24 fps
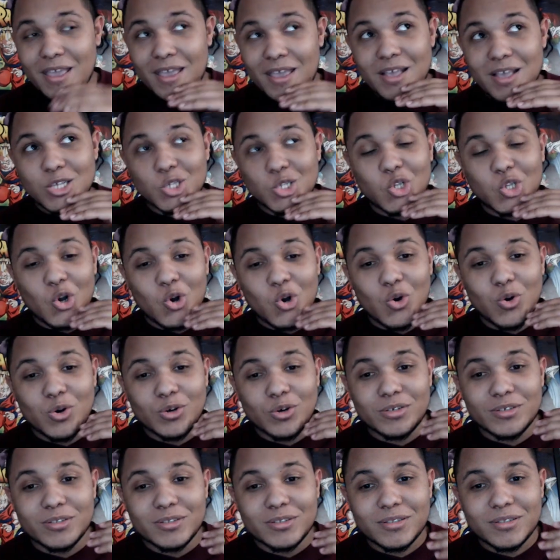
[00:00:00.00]
So
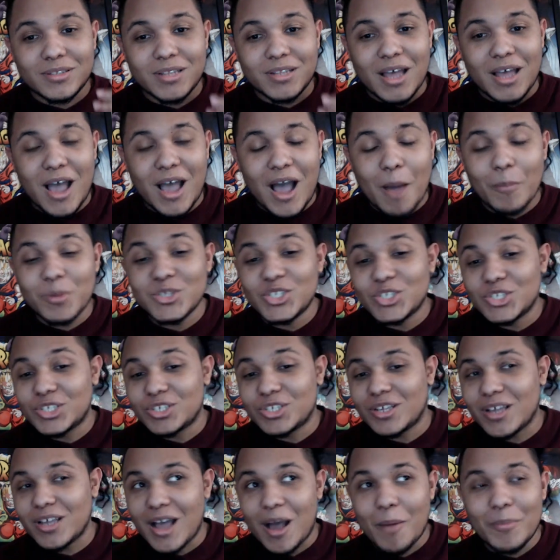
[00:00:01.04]
I'ma just
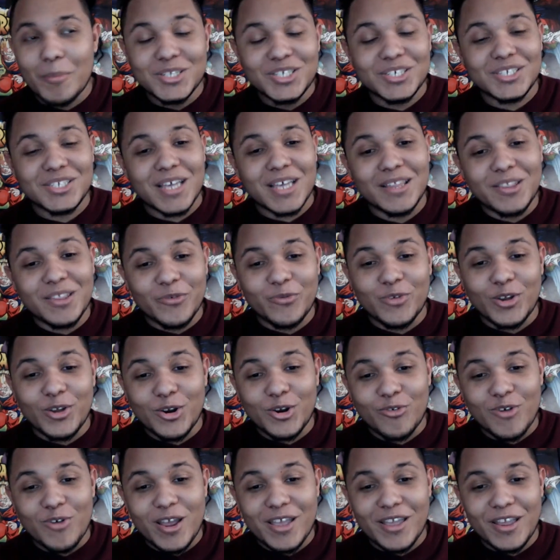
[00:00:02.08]
end the video
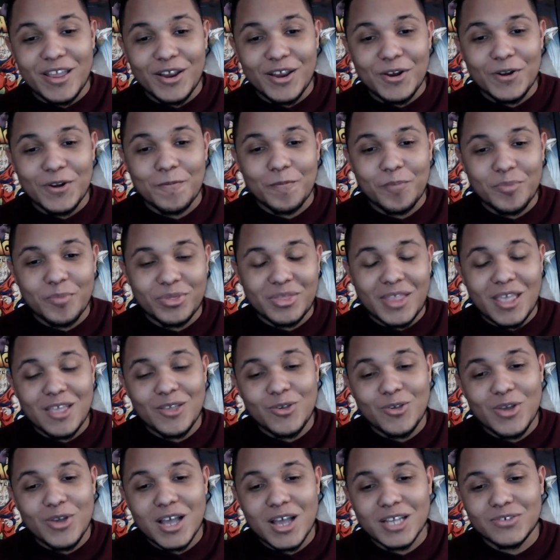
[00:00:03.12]
right here. Thank you
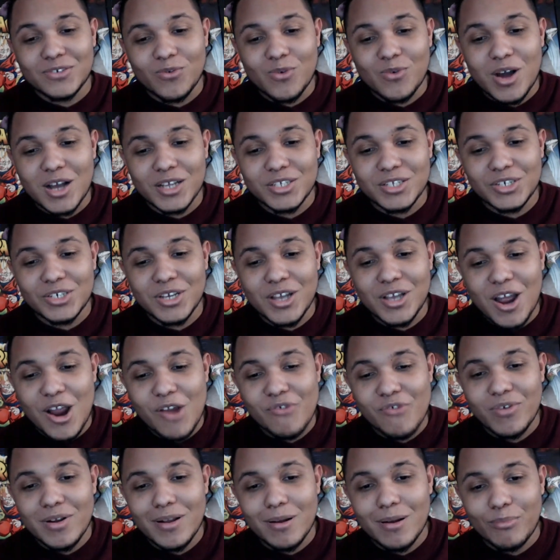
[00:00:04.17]
guys for watching. I
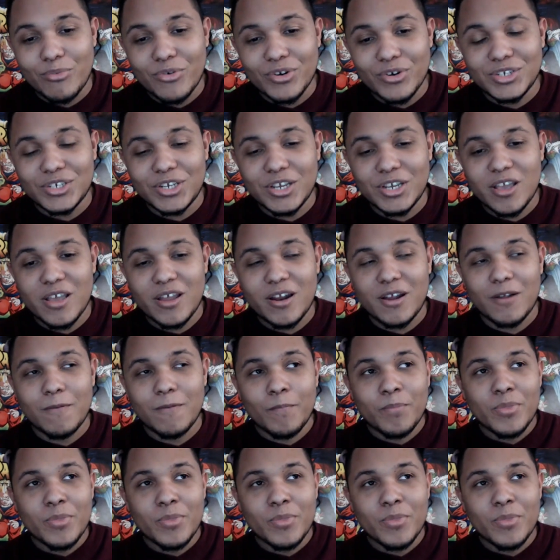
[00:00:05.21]
really appreciate it.